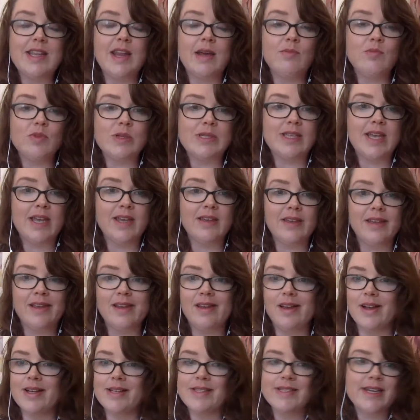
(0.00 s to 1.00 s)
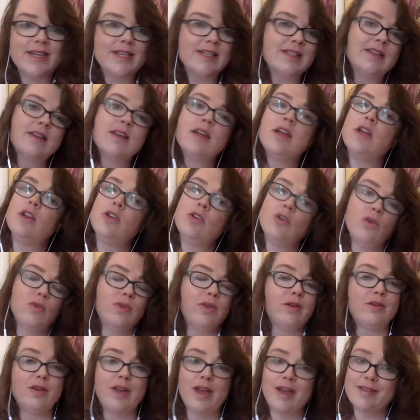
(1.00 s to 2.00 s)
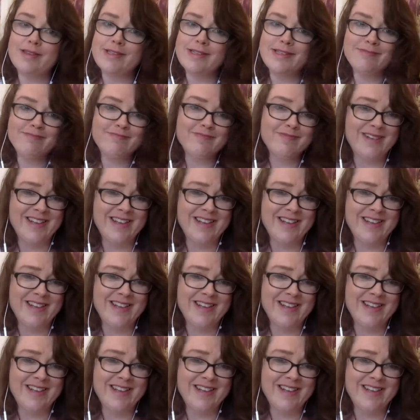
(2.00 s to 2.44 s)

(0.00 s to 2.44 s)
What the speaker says: I'm recycling content. No, they're not.